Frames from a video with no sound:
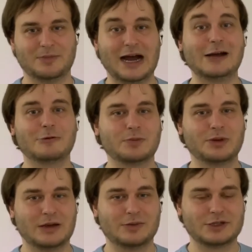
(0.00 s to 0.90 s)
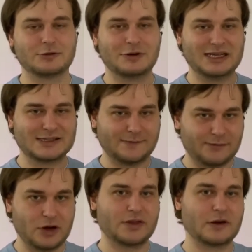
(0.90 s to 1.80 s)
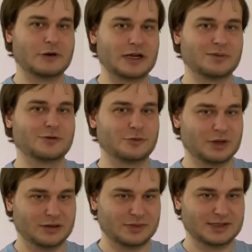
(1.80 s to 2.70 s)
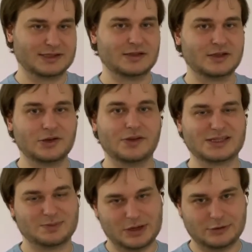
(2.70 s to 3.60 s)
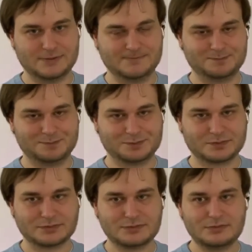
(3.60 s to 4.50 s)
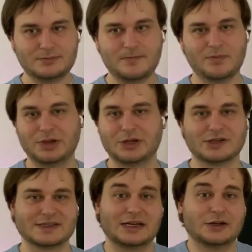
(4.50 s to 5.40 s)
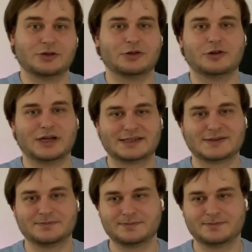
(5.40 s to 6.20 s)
I won't be able to raise further random group elements to this power because I don't know x.